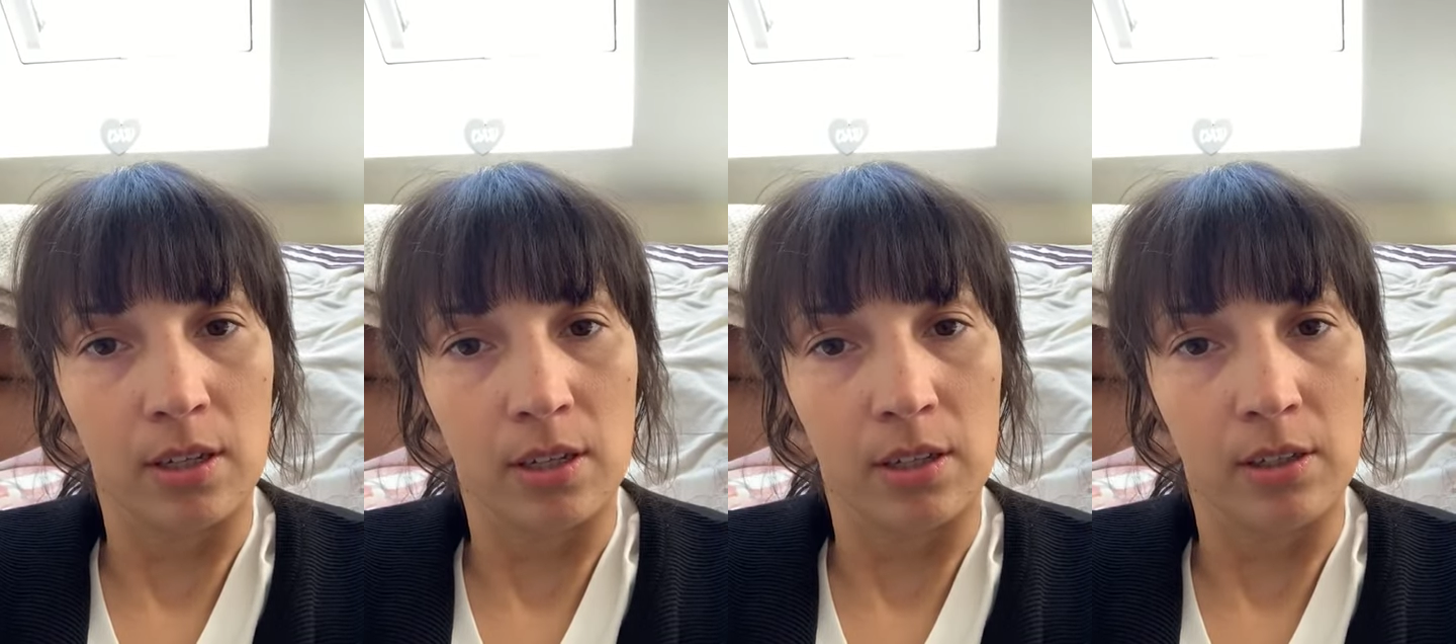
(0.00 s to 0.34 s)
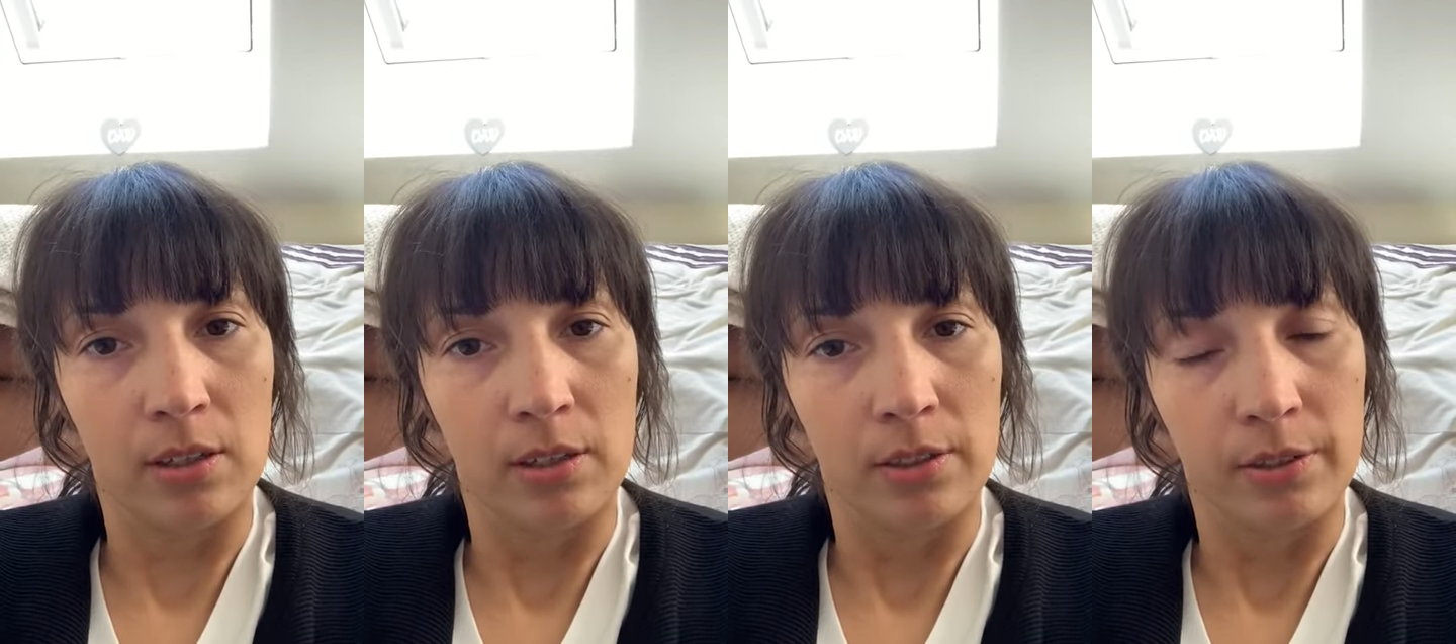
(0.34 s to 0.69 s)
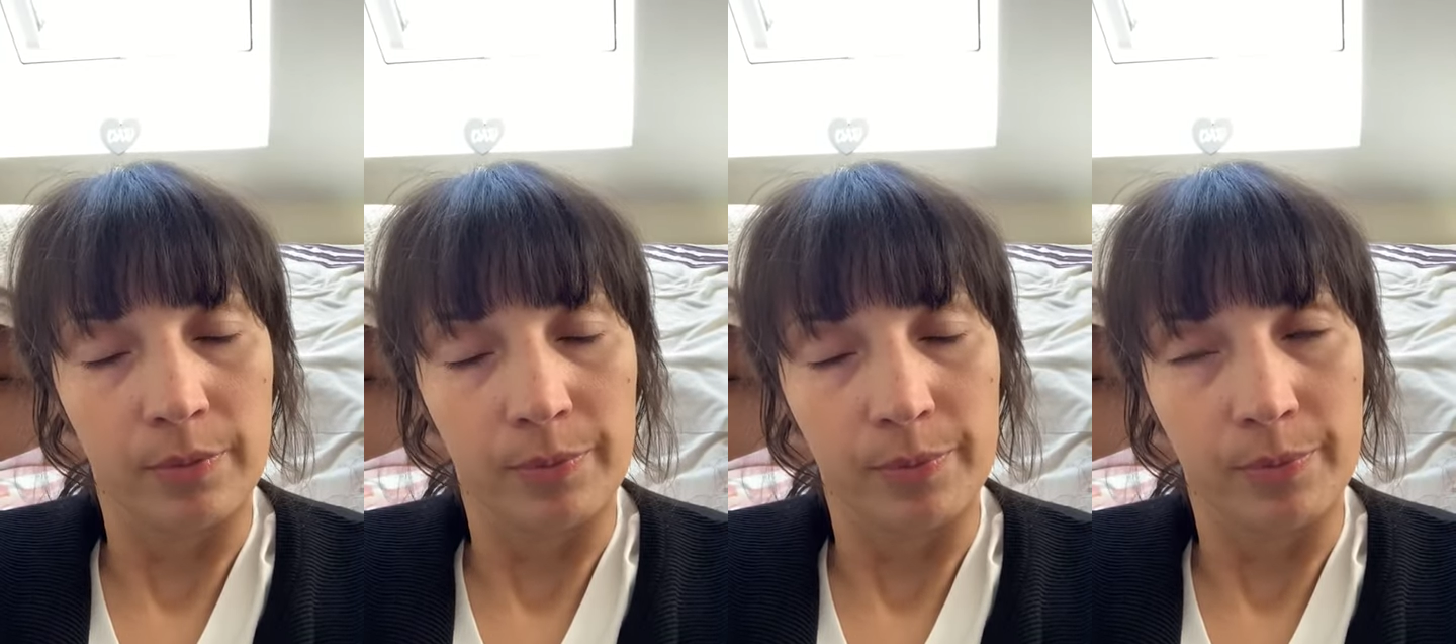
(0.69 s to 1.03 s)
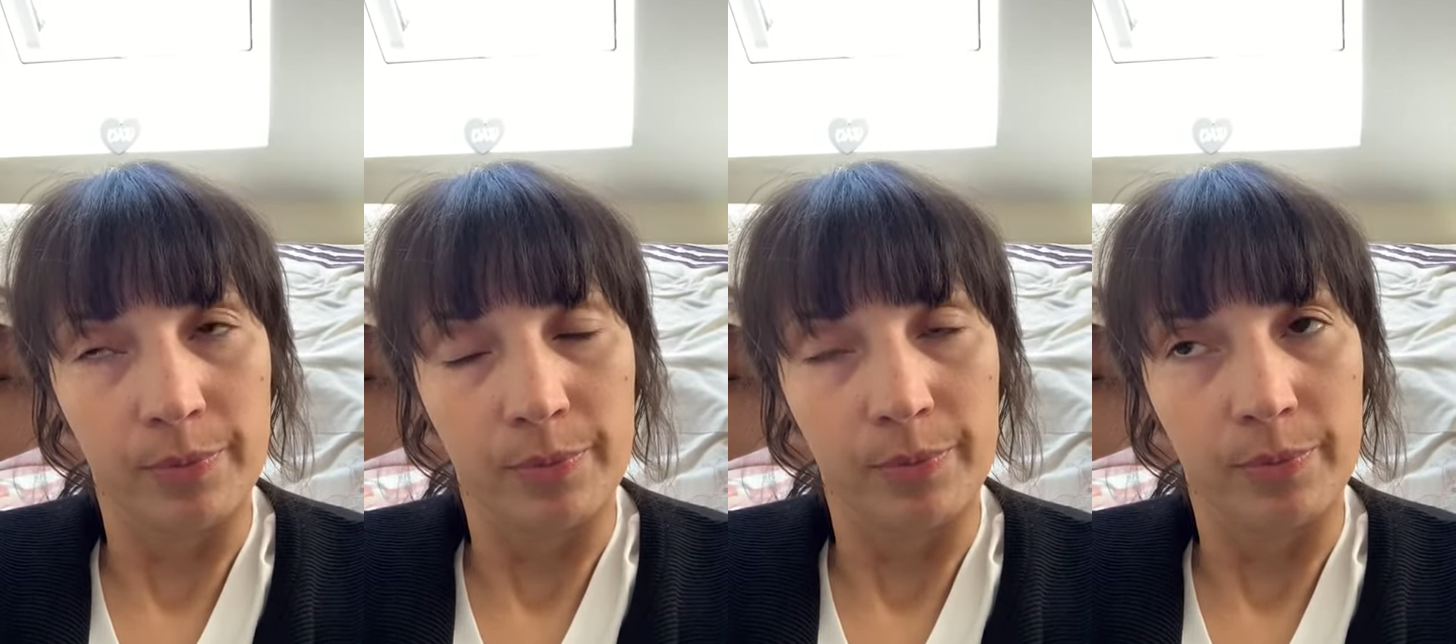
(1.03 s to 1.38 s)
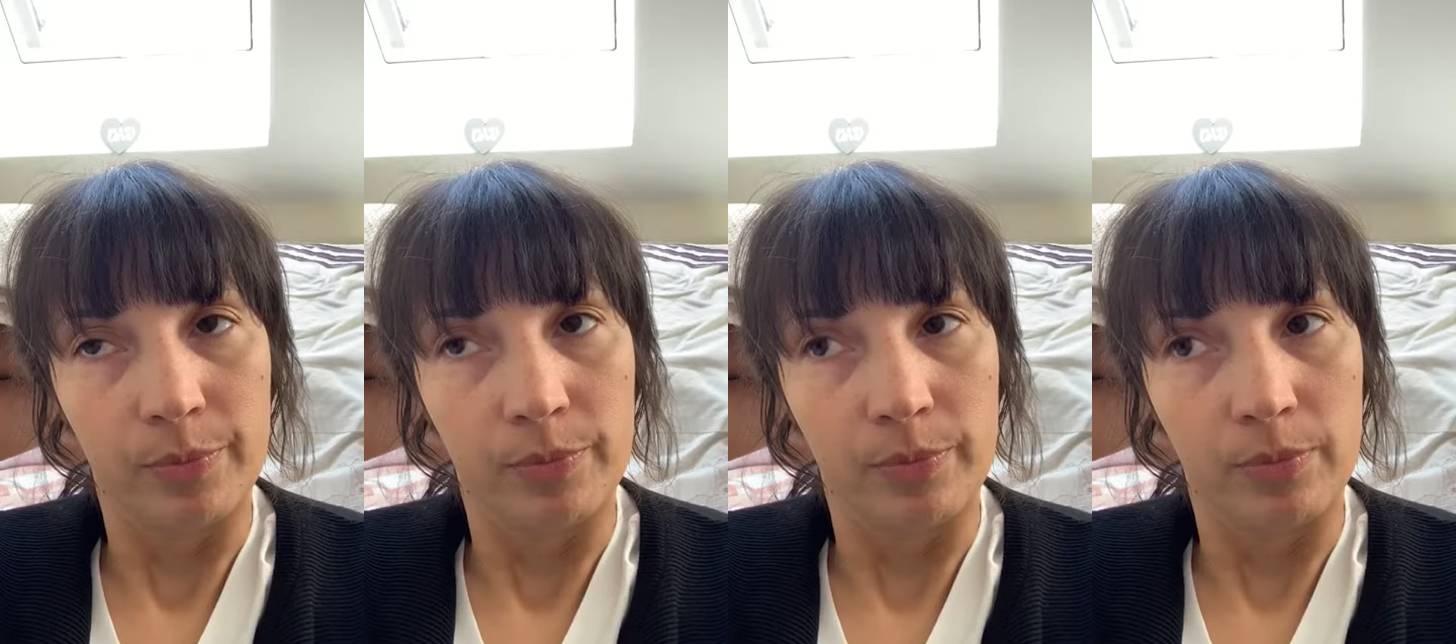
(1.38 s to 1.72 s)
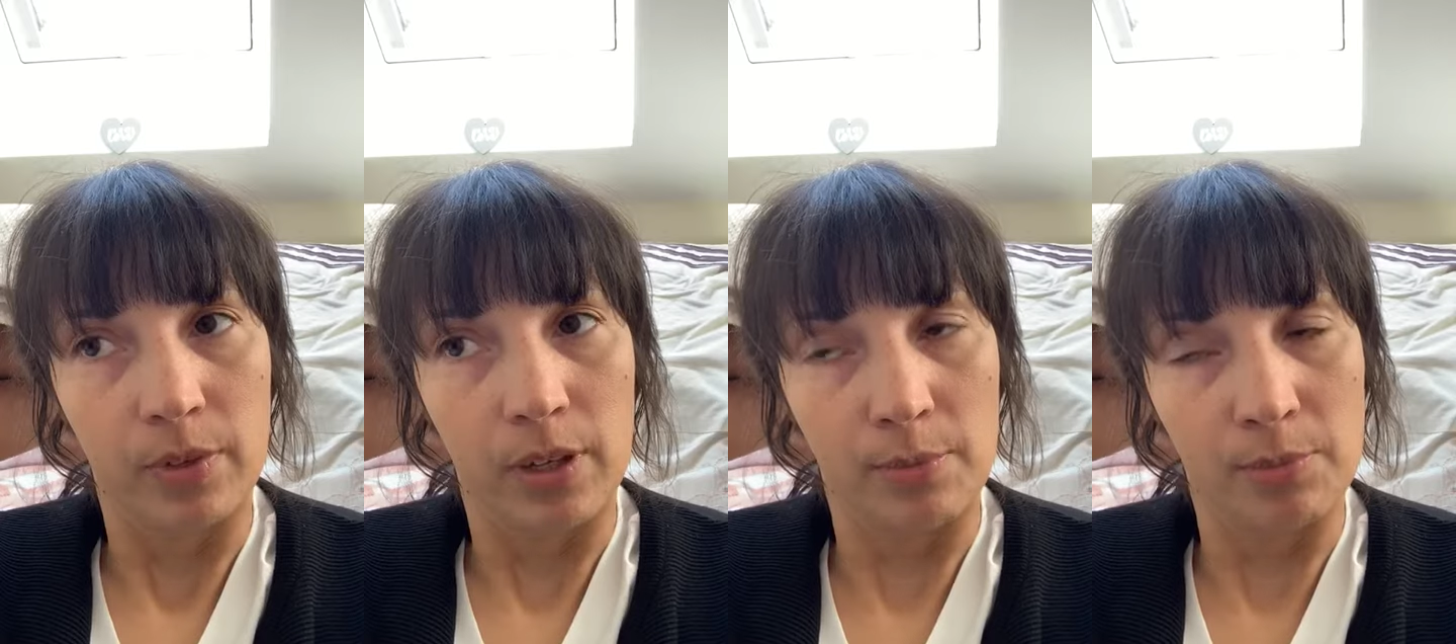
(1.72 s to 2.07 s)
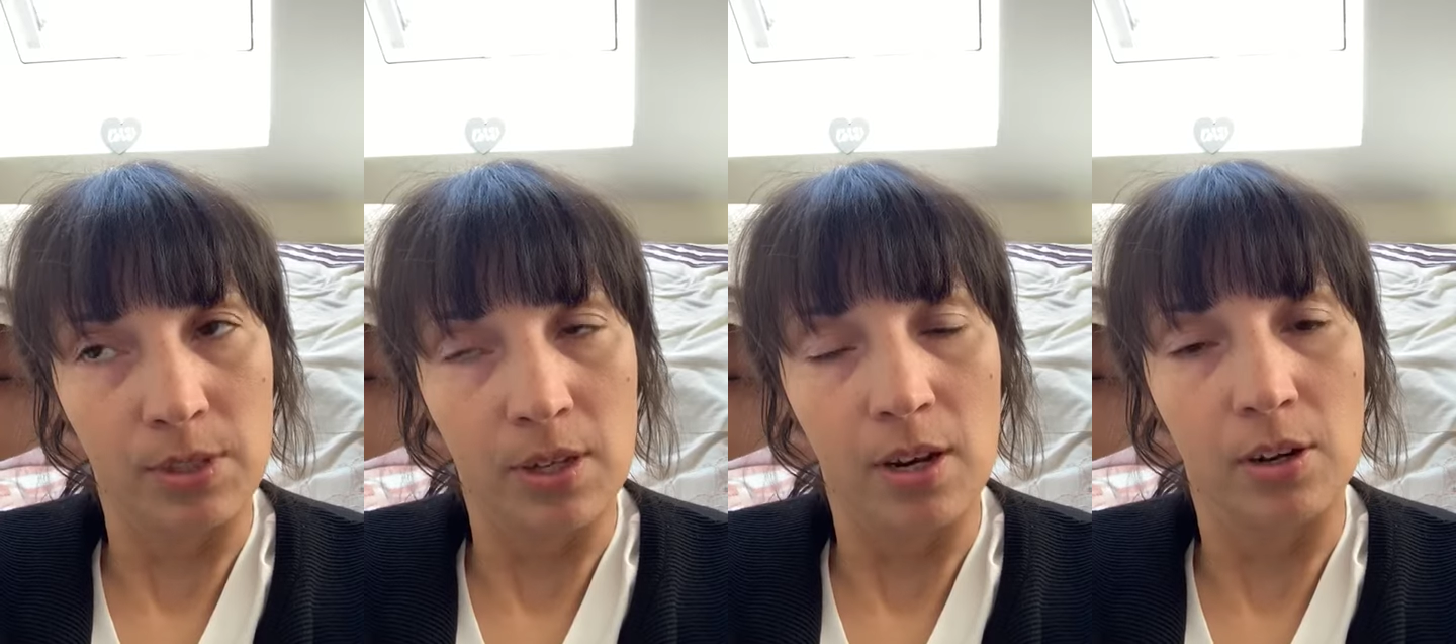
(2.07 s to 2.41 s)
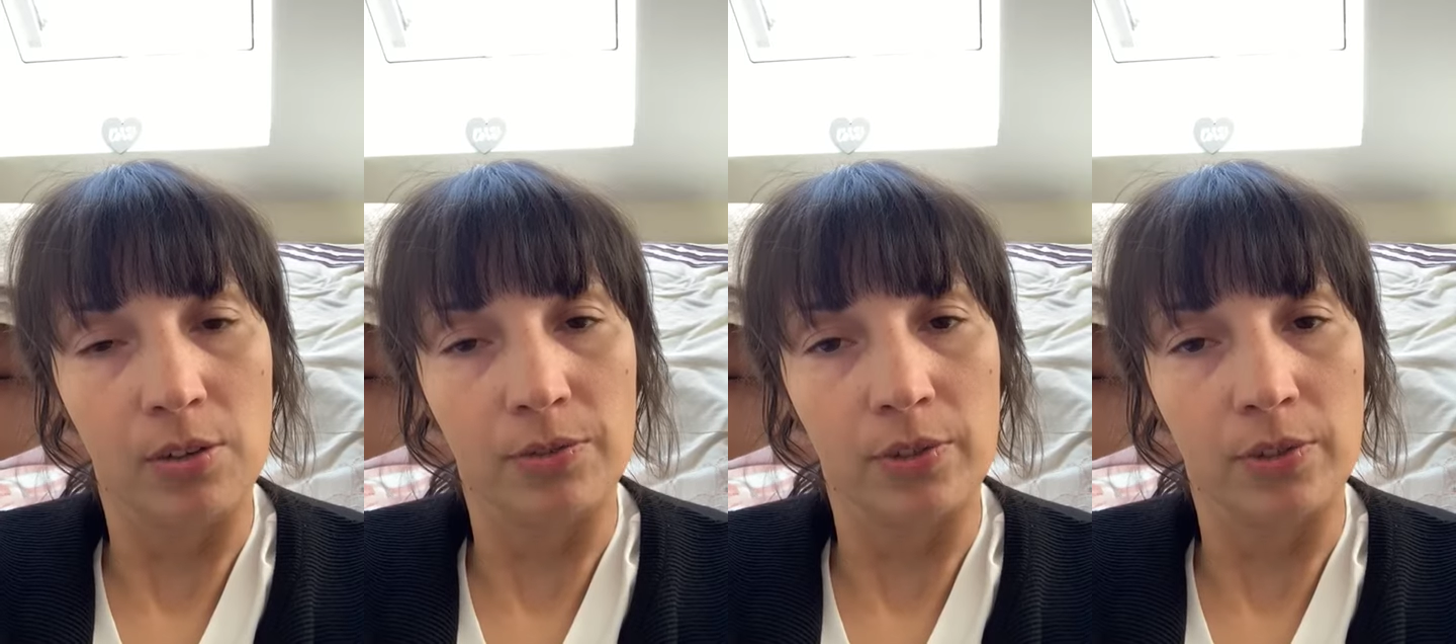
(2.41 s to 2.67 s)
it himself,